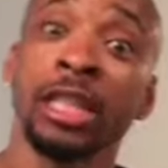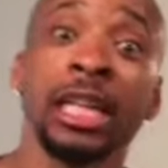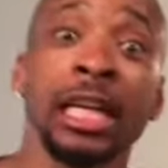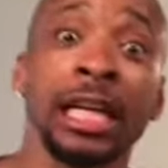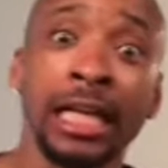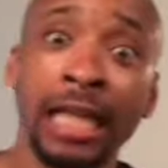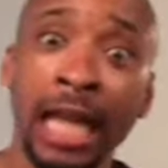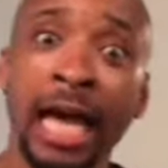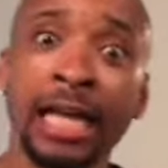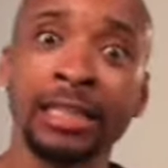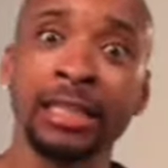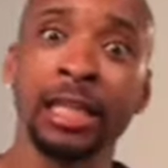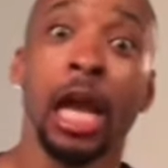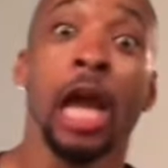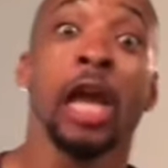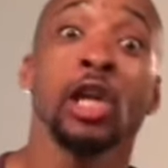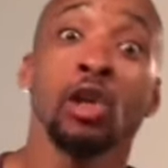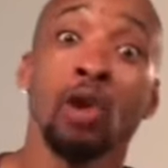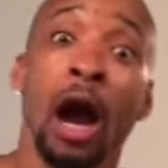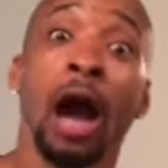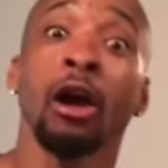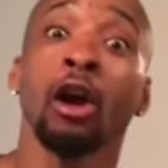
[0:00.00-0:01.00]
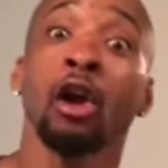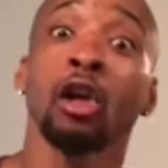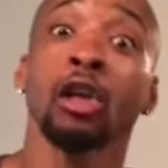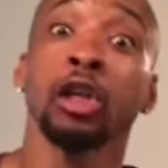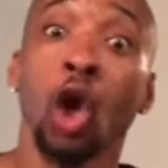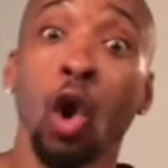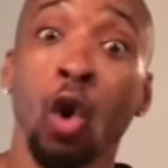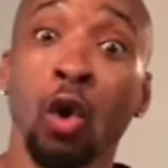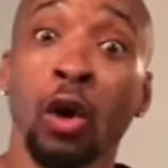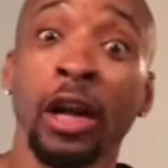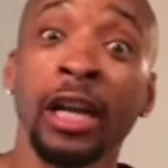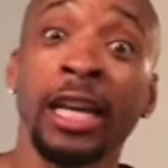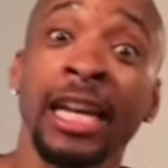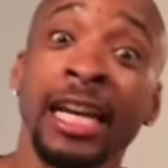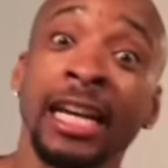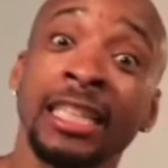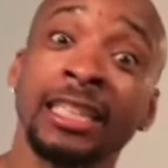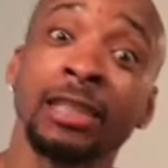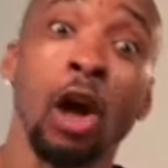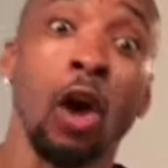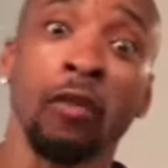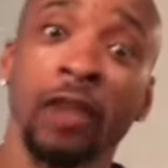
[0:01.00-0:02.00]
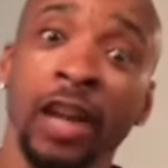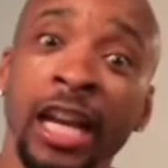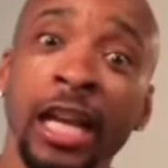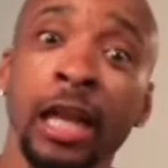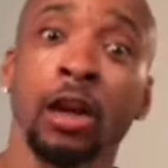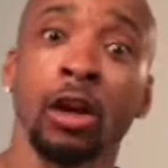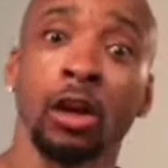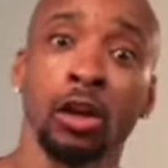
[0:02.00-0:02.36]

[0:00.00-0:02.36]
in the closet. You out here luring niggas over here.